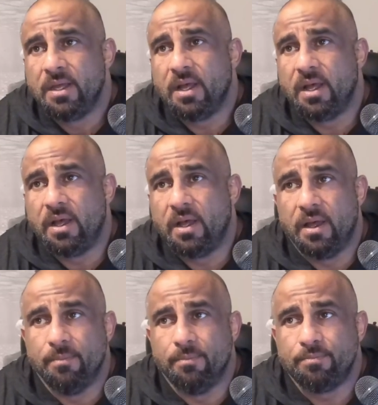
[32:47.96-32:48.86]

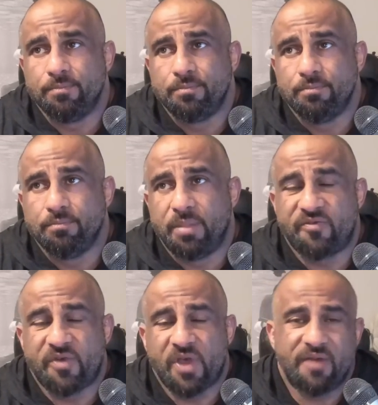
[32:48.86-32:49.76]
but
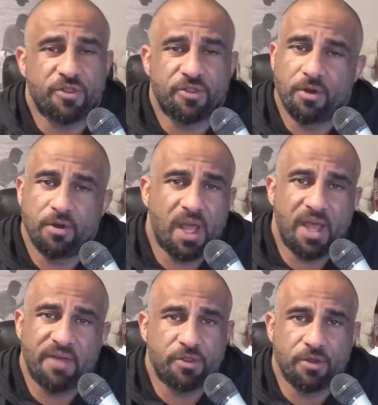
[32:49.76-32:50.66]
if I have a third, I'll
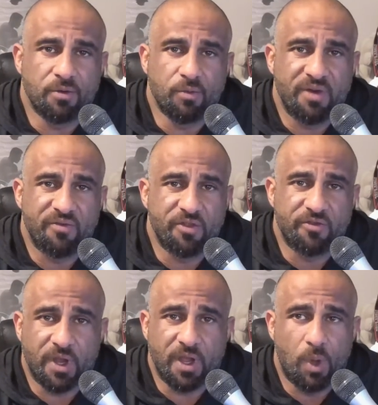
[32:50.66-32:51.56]
have a third whenever the
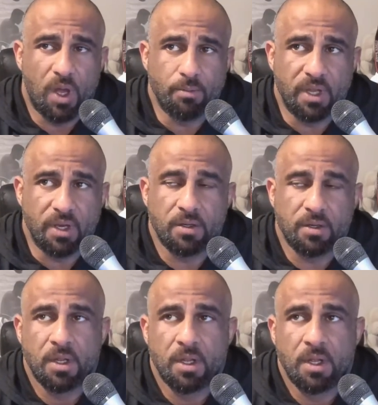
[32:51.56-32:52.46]
fuck I want. But
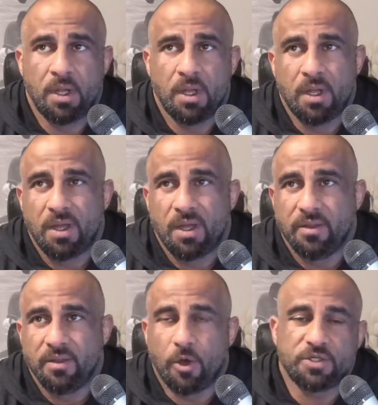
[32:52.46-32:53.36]

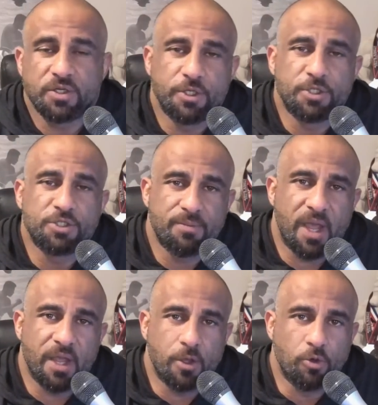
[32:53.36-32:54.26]
those are usually
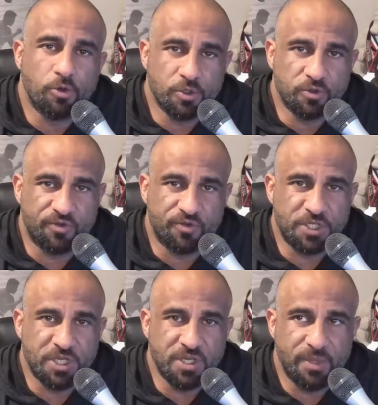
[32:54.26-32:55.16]
my go-tos for
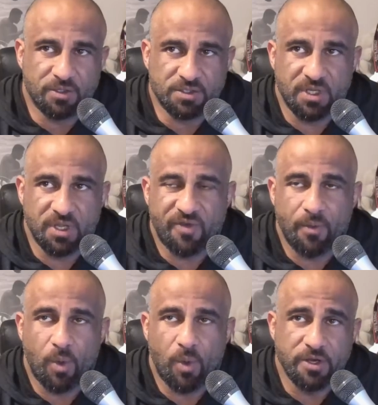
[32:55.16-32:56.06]
cheat meals. If
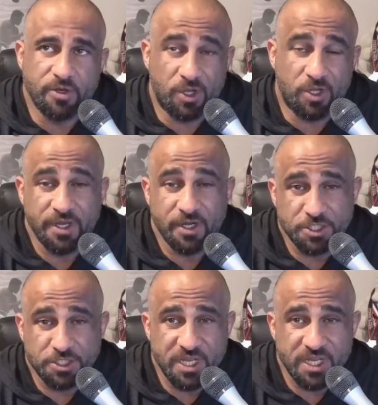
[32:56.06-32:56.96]
I want to do a cleaner
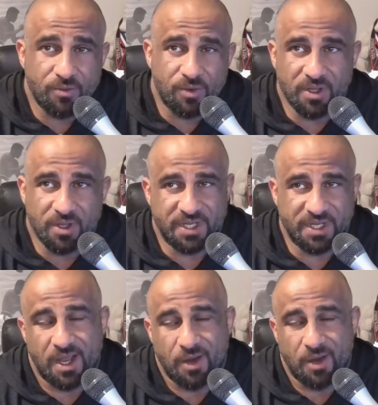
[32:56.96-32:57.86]
cheat where it's like
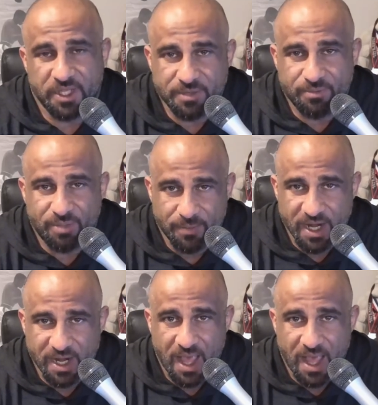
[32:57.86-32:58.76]
not really a cheat, but I'm
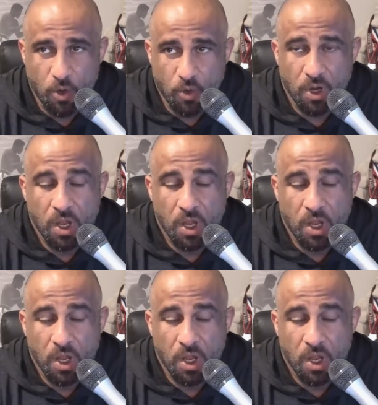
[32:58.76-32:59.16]
eating out,